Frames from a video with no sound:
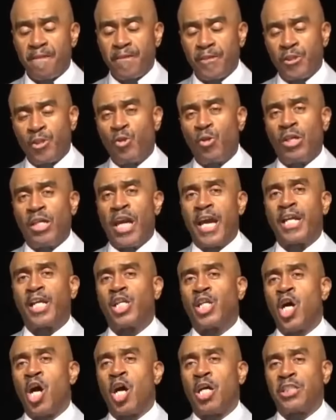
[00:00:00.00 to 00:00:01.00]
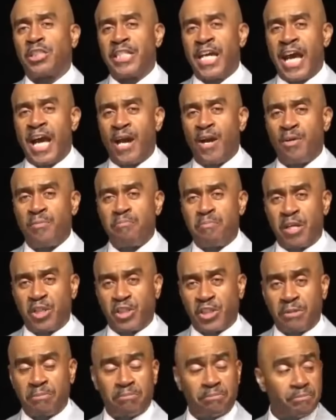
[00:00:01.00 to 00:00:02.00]
You let God down,
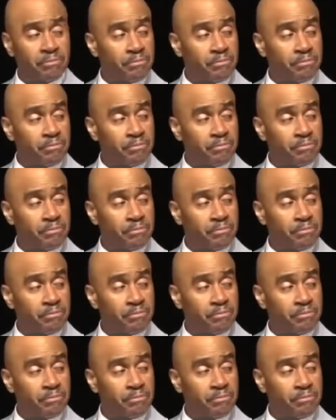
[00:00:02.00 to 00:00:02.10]
Bishop.